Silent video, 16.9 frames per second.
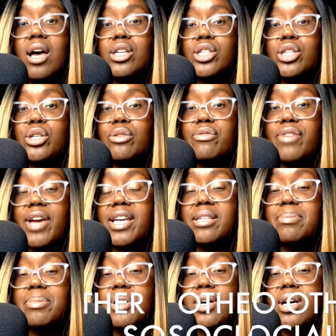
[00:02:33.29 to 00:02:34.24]
to
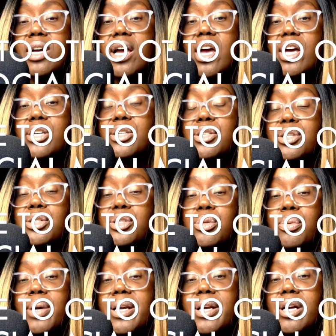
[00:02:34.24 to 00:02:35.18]
Facebook, to
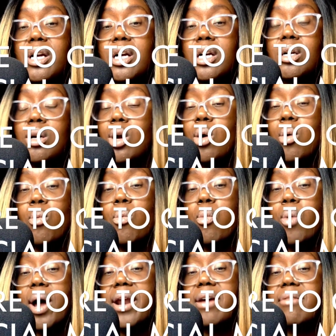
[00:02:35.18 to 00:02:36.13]
Twitter,
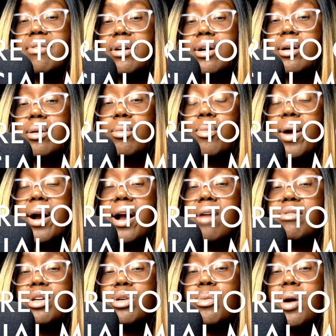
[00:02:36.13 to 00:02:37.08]
whatever,
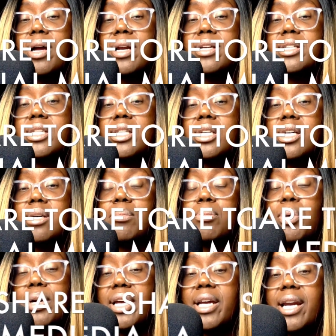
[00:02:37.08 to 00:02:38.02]
wherever you wanted to
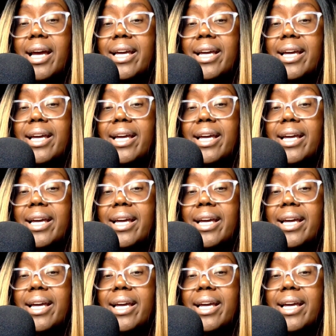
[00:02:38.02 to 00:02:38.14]
put it.